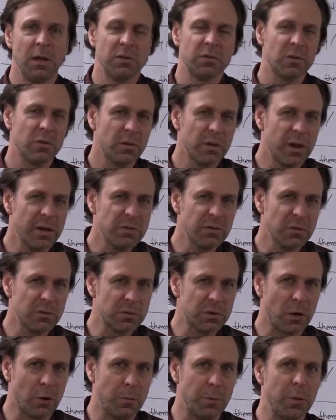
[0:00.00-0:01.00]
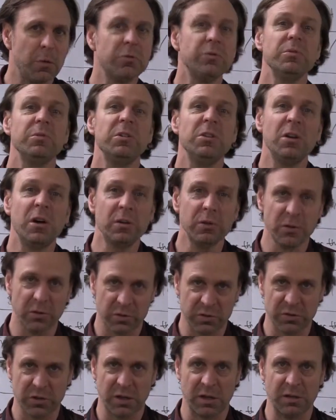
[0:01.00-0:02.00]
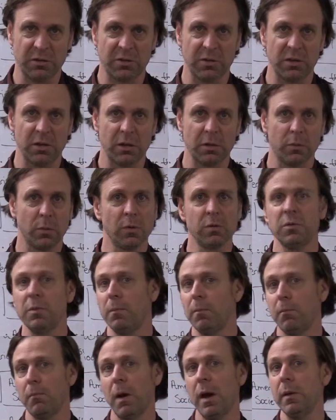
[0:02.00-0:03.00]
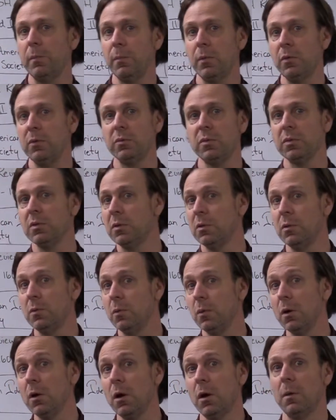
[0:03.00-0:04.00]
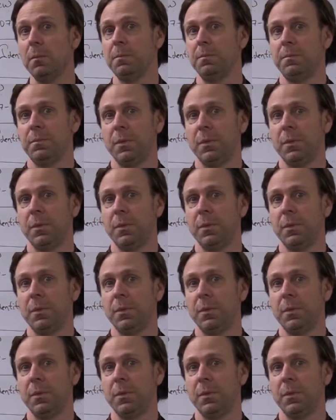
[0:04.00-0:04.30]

So lesser nobles, younger sons in other words, might move to the New World.